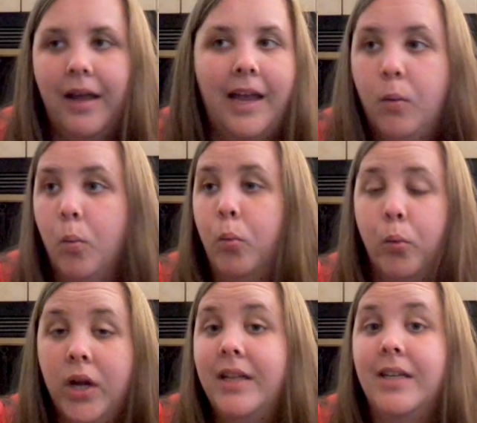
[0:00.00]
It
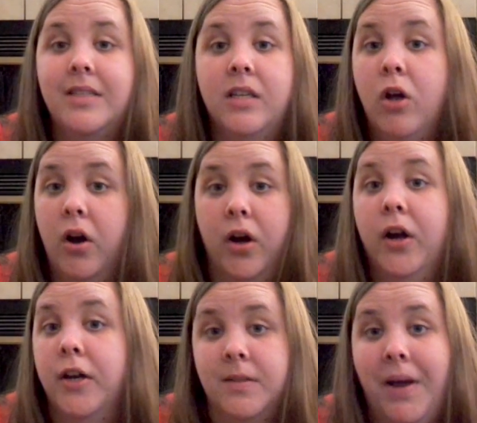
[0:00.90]
really did not
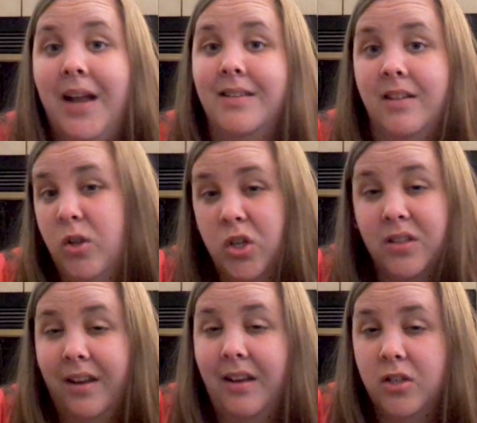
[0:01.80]
hurt as bad as it
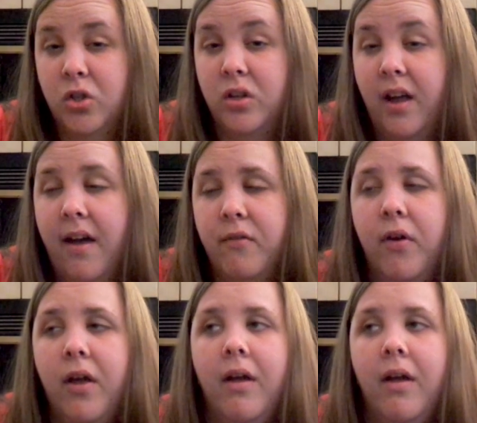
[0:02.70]
looked like it should have.